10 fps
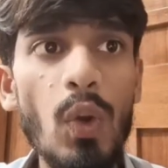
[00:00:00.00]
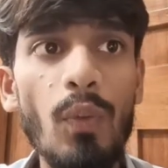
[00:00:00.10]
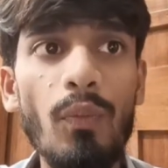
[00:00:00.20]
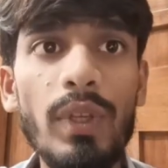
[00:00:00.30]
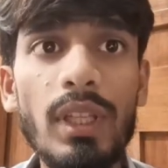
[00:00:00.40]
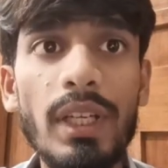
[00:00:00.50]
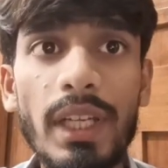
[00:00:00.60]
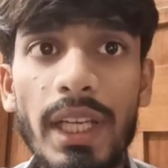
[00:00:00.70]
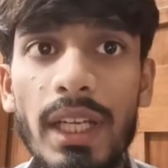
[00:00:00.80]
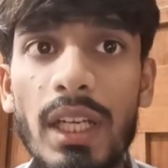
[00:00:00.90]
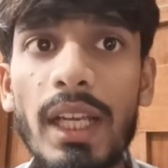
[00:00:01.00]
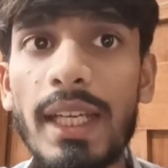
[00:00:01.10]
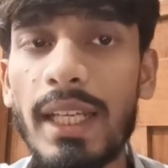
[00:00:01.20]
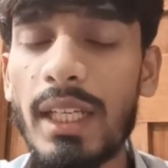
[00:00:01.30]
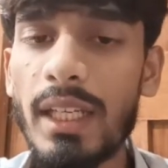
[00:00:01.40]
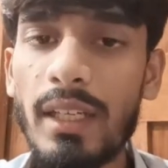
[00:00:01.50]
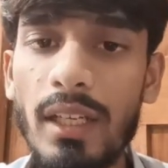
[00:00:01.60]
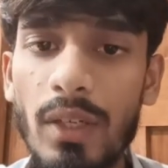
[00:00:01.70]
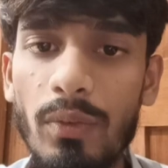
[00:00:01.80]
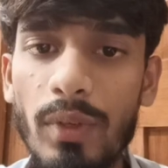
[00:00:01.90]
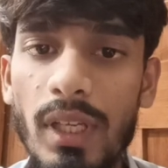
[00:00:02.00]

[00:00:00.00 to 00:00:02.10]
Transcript: with the data intended for